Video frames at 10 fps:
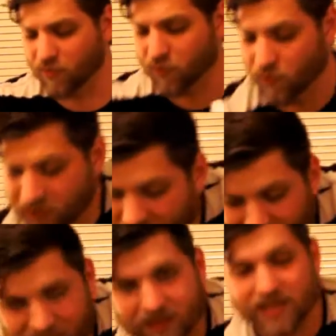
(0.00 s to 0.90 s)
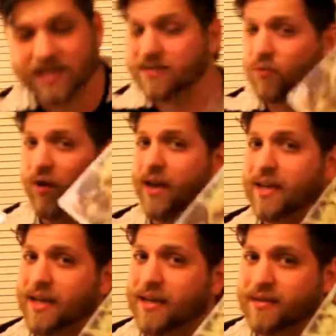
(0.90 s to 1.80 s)
once again, these
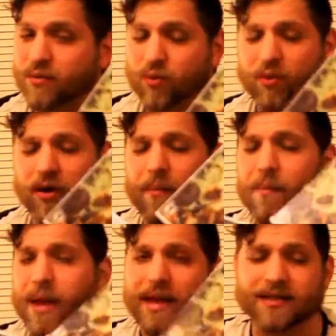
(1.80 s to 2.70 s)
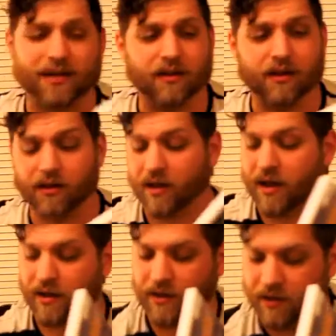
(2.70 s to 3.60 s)
rankings were amazing
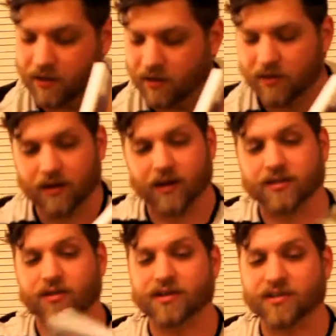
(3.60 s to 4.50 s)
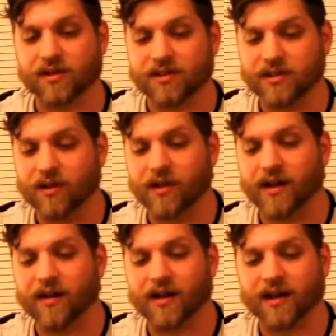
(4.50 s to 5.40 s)
online. So these are gonna sell
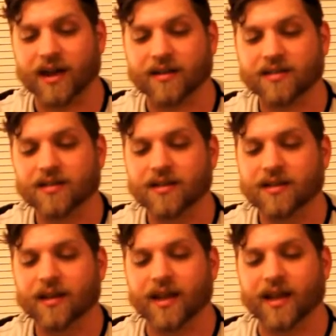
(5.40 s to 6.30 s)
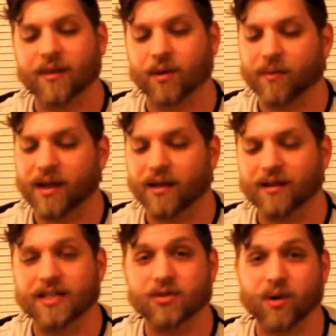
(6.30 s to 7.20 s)
like hotcakes, and I wanna make at
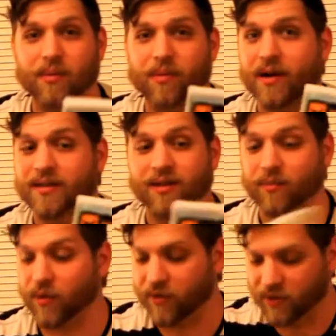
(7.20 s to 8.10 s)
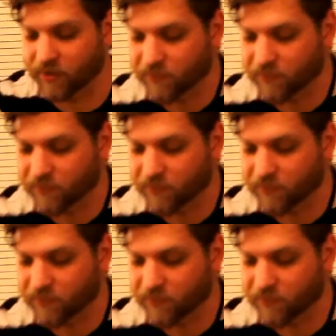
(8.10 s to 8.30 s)
least $20 on both of them.